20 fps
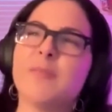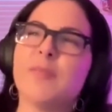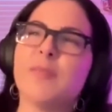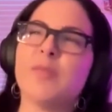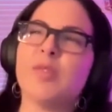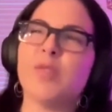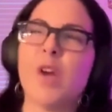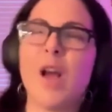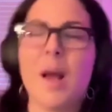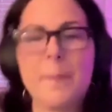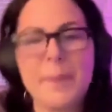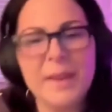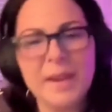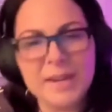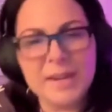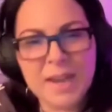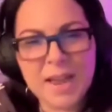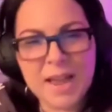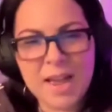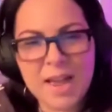
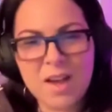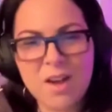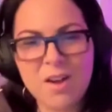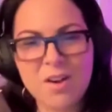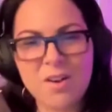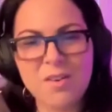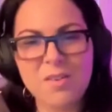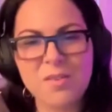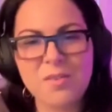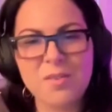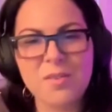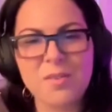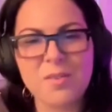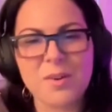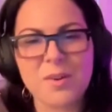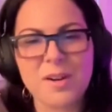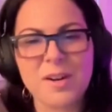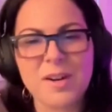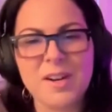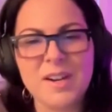throbbing now,
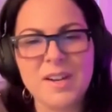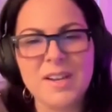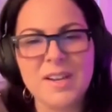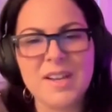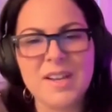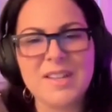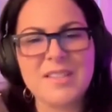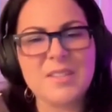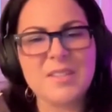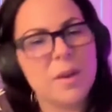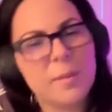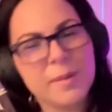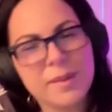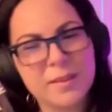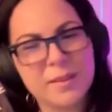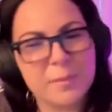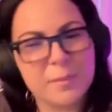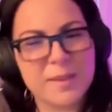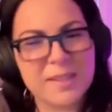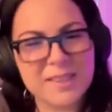or it's throbbing a
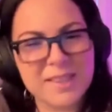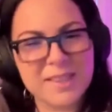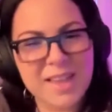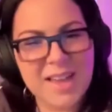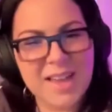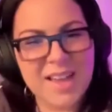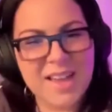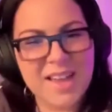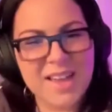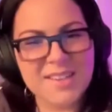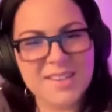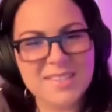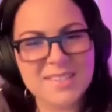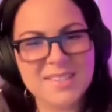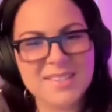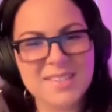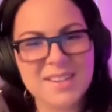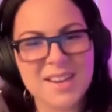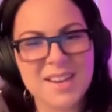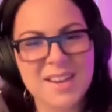little bit
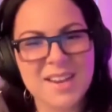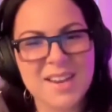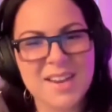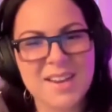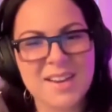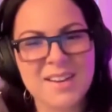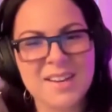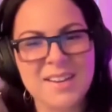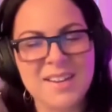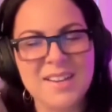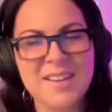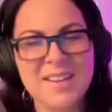less, and